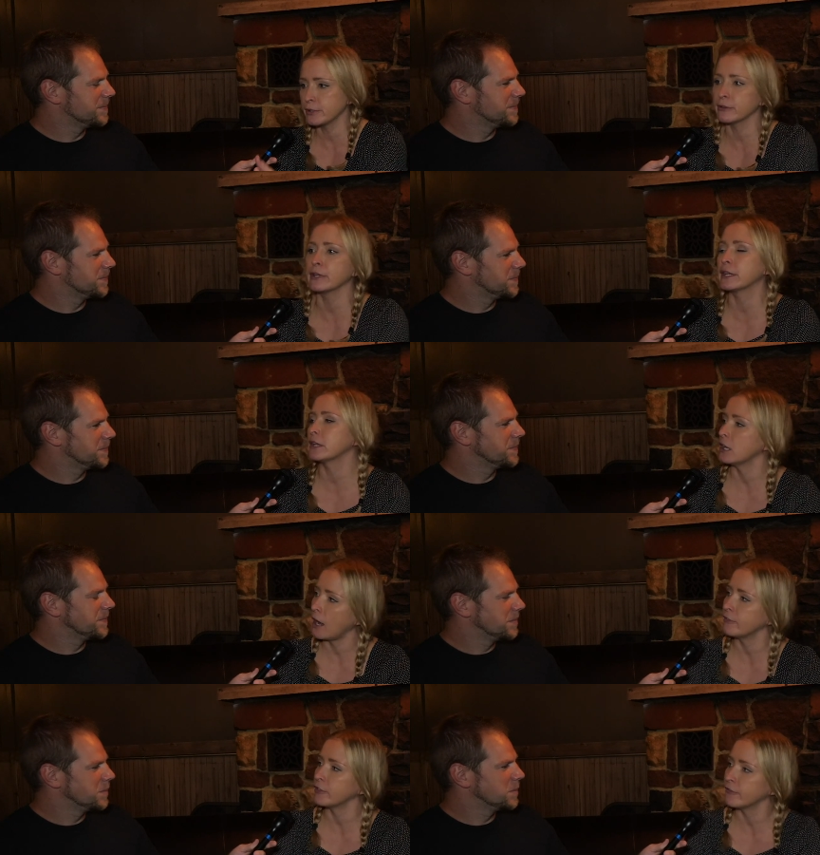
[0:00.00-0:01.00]
Speaker 1: we're doing and you
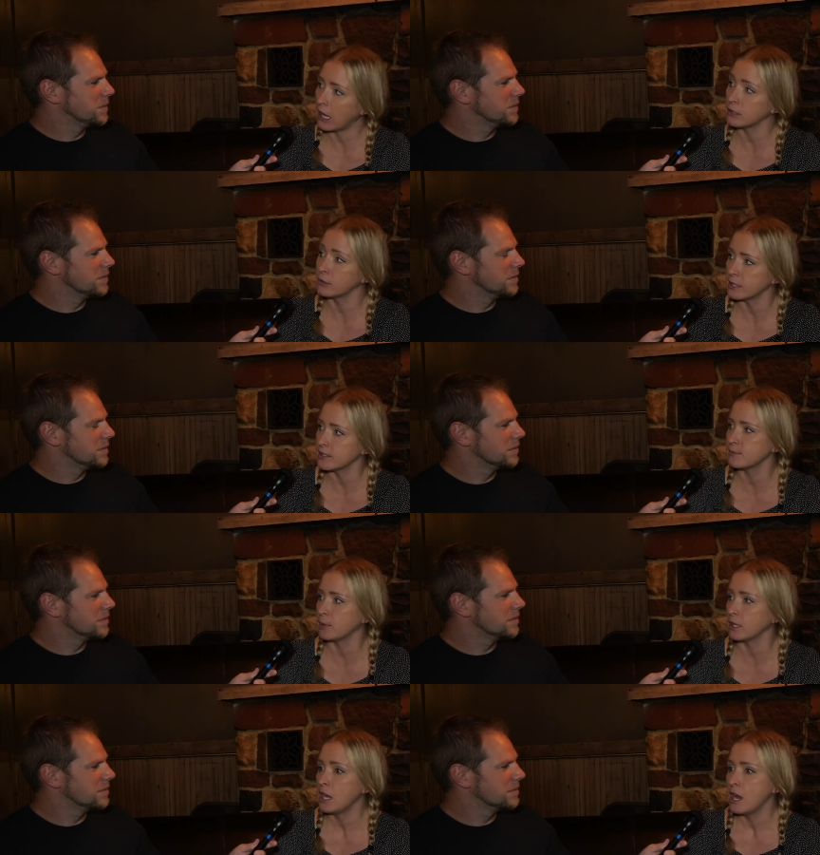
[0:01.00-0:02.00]
have to follow this,
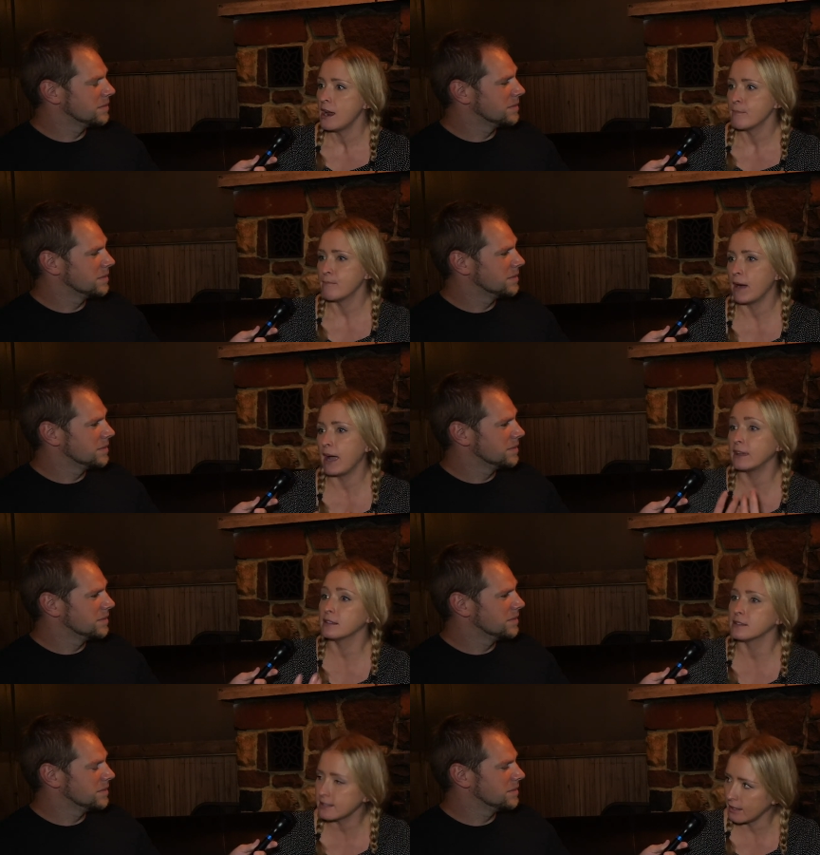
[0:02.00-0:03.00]
but my
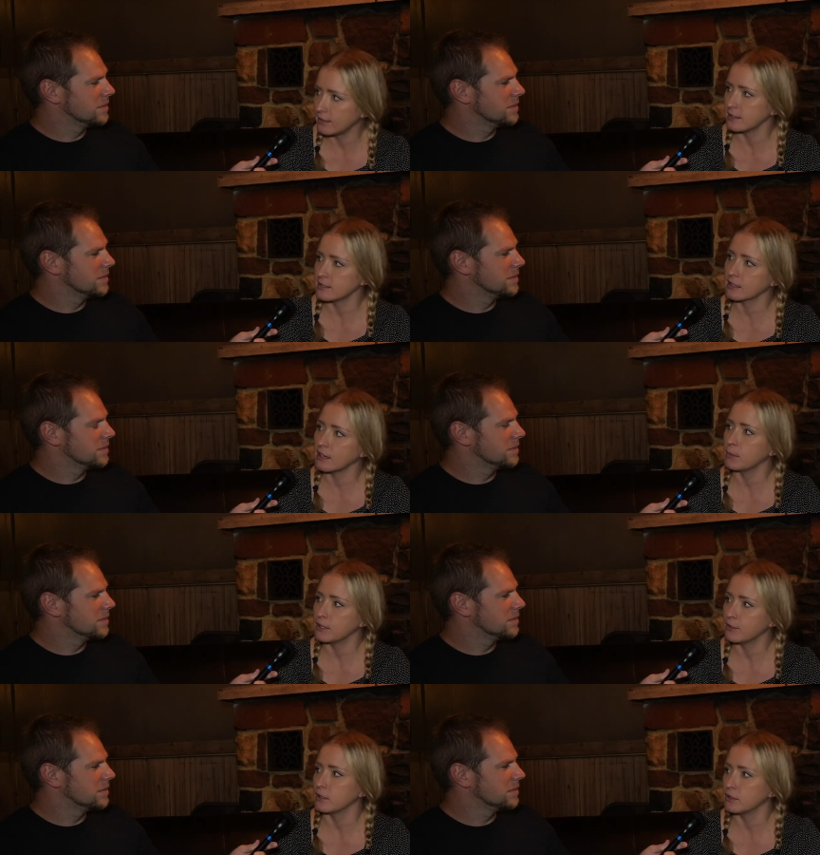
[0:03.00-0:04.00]
insight gets to come
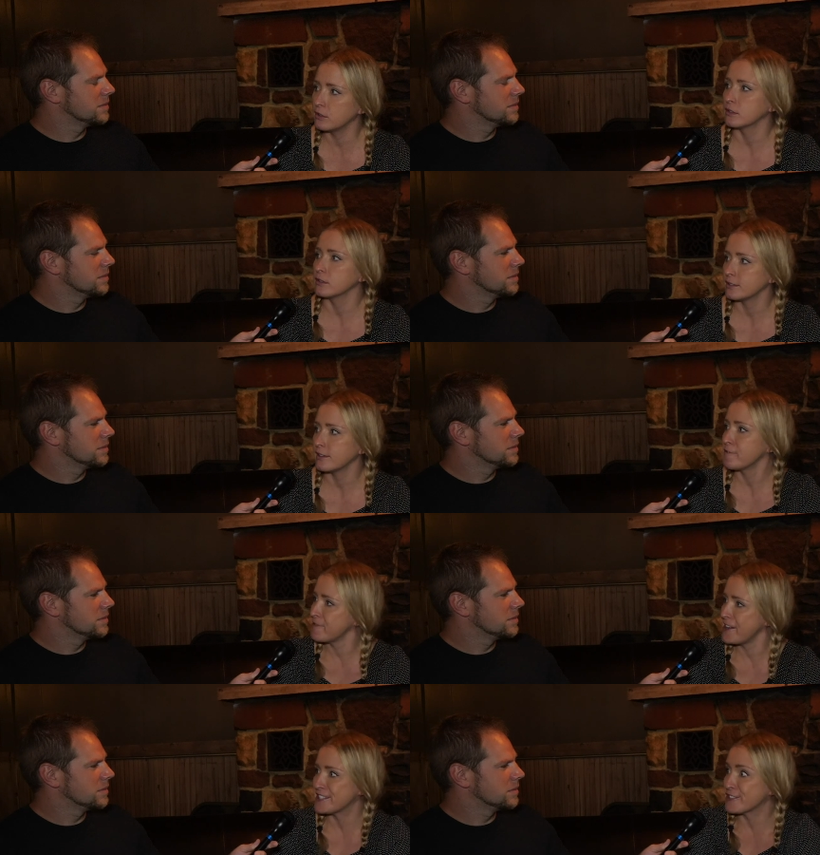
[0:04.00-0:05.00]
into it too. So
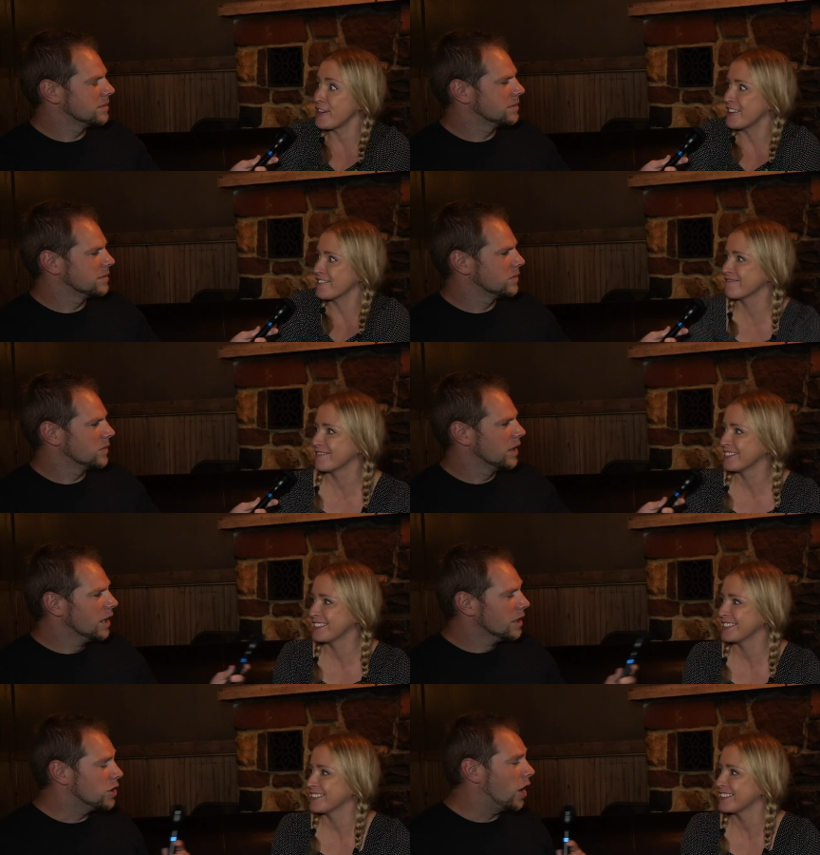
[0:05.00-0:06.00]
it's great
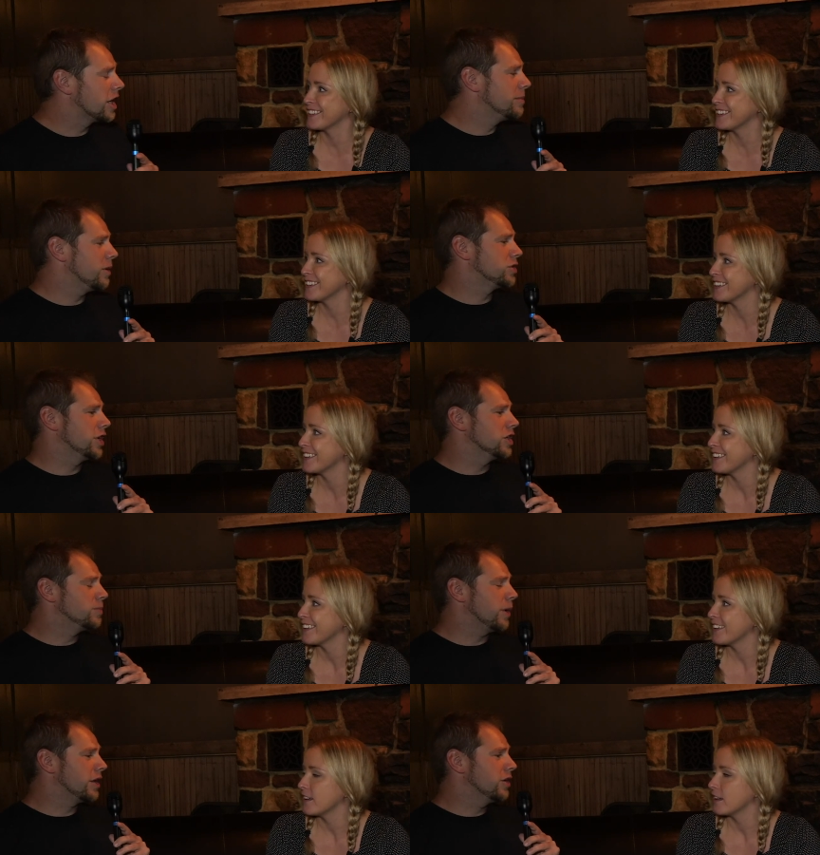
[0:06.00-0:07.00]
Speaker 2: talking about change,
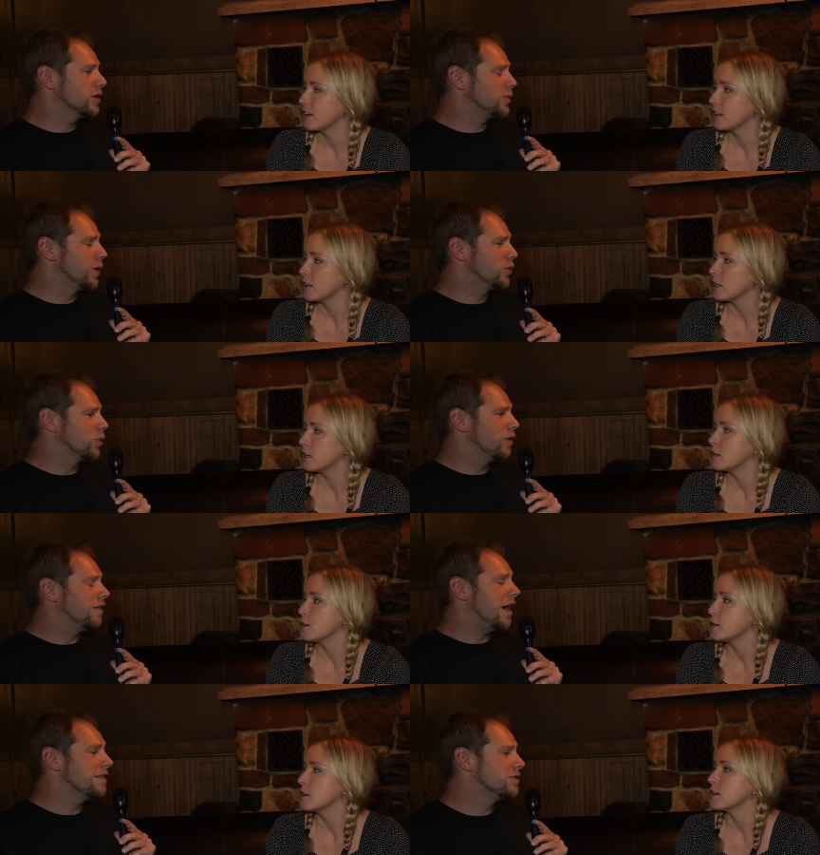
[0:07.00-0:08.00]
Buccaneers went through a
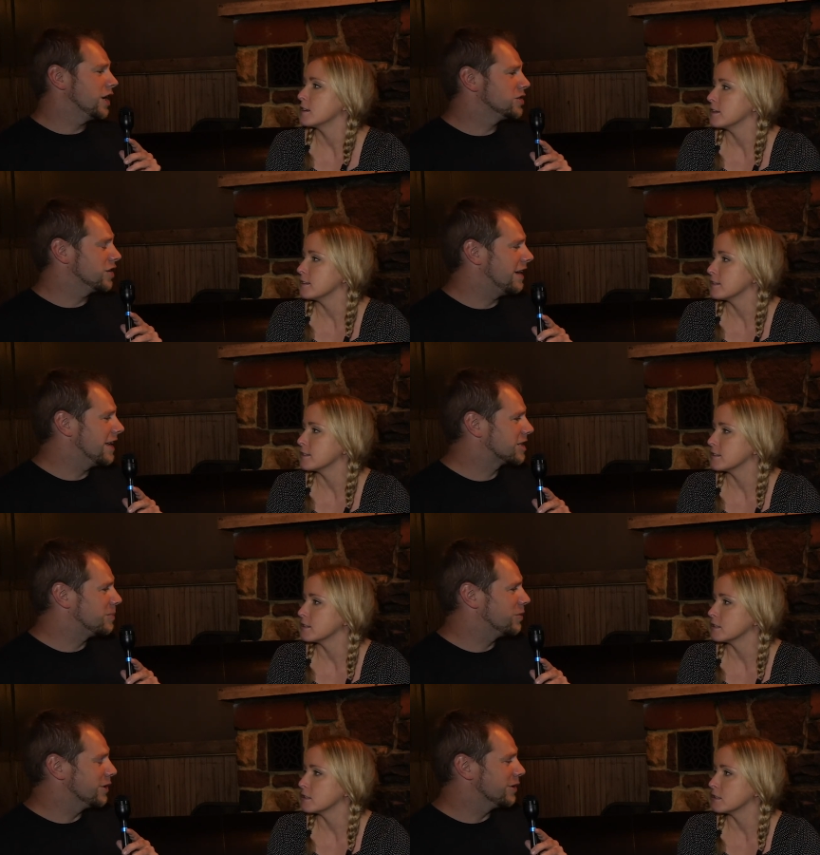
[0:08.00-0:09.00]
lot of change in the last
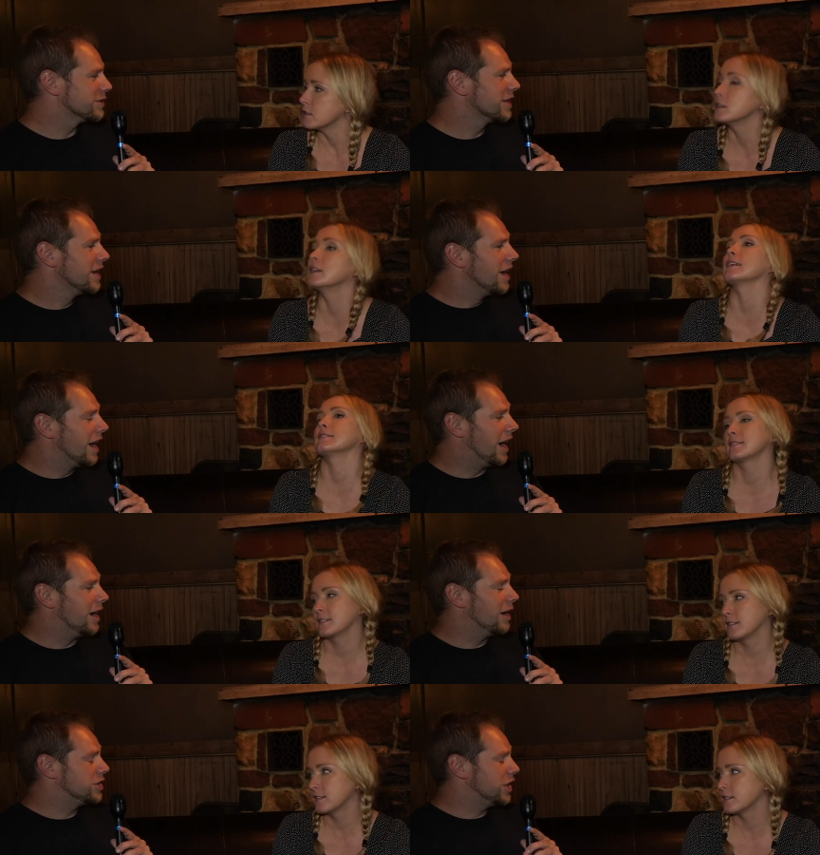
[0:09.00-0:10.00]
couple years. Yes.
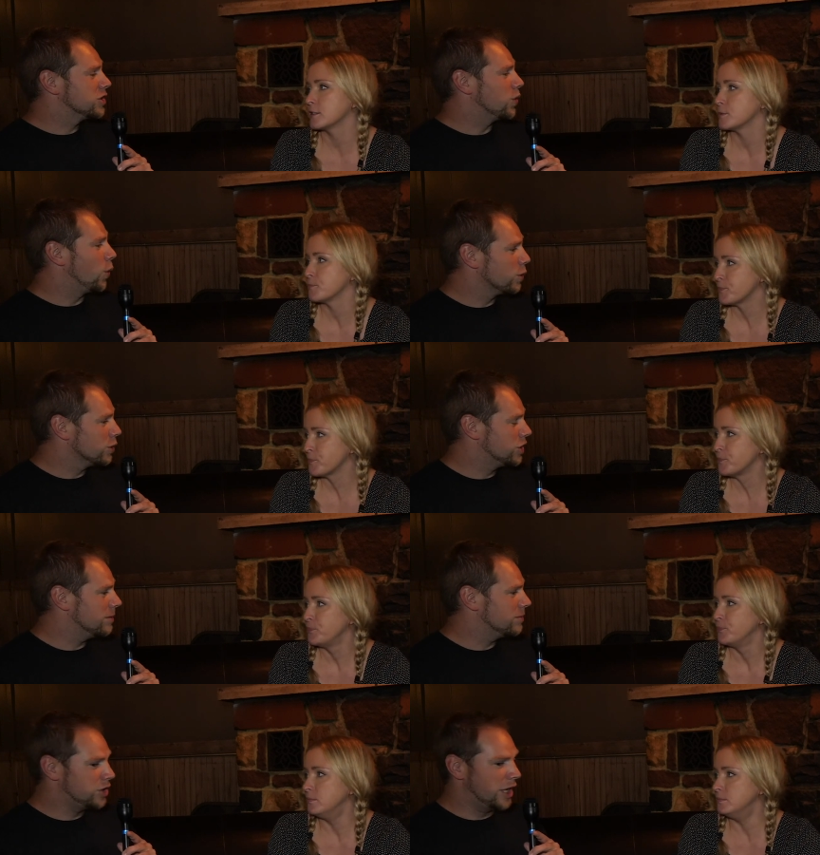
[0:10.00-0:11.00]
Uh, change in
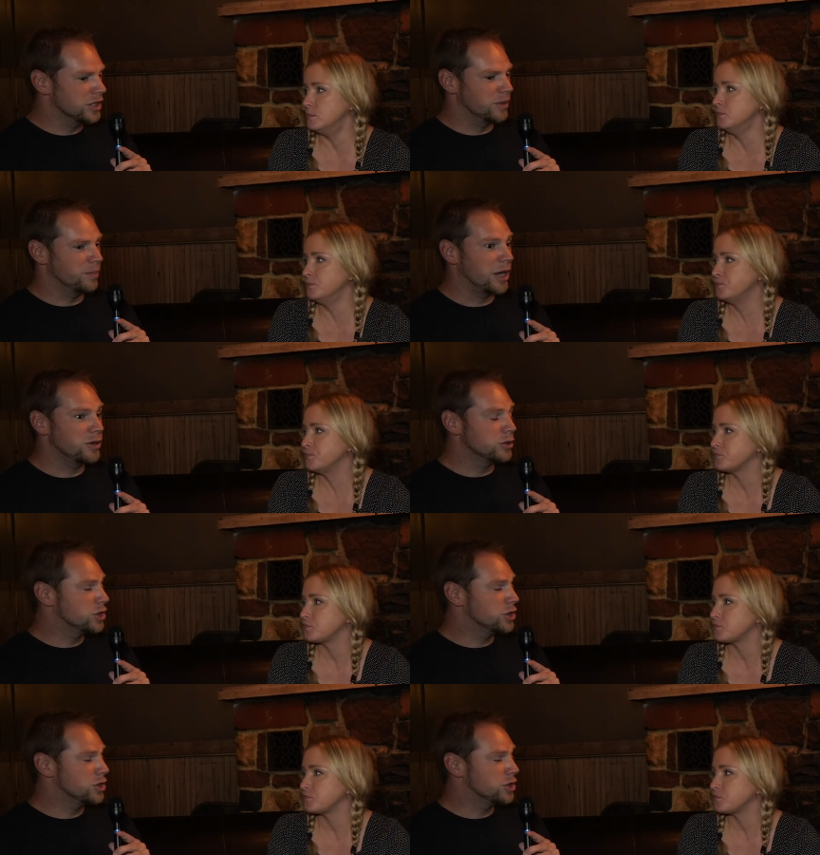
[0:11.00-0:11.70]
ownership, change in menu,